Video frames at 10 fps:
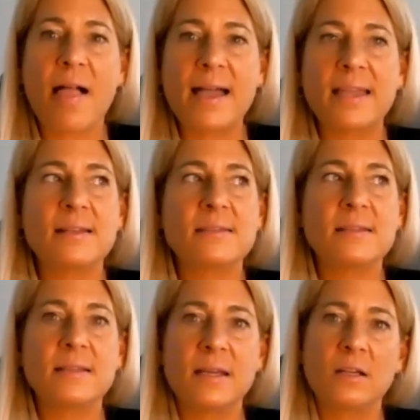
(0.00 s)
clients
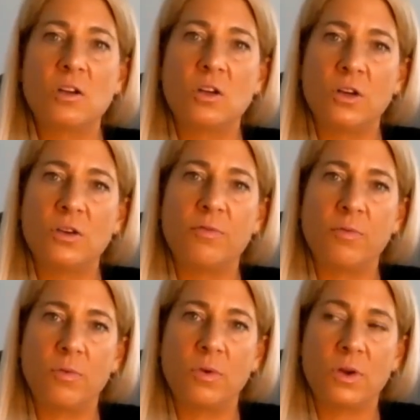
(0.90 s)
and get good
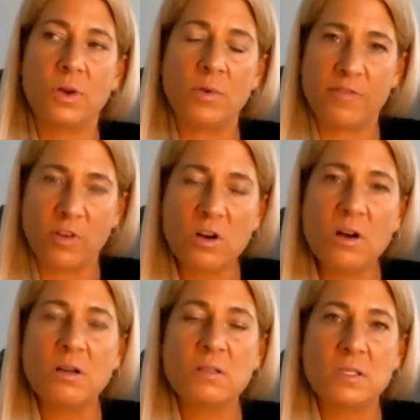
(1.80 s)

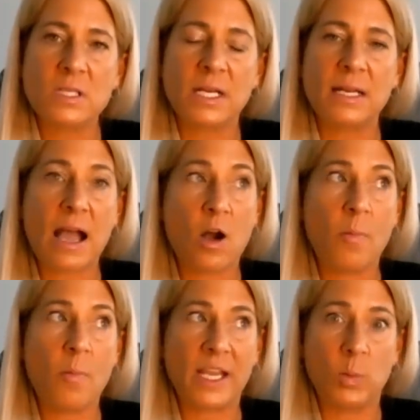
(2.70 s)
referrals and help
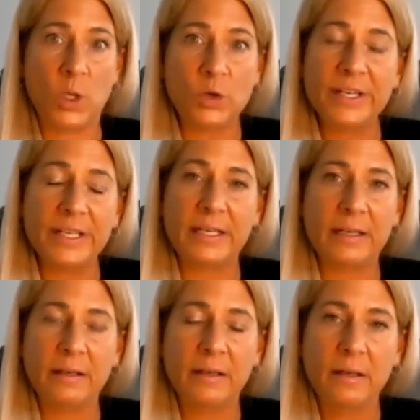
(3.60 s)
my
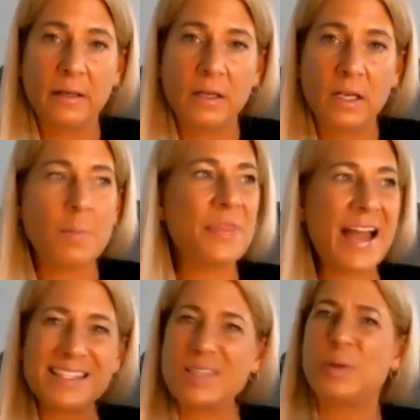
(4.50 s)
community. But
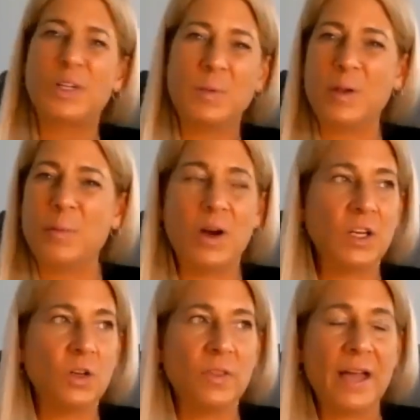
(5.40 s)
that's the bookkeeping part. I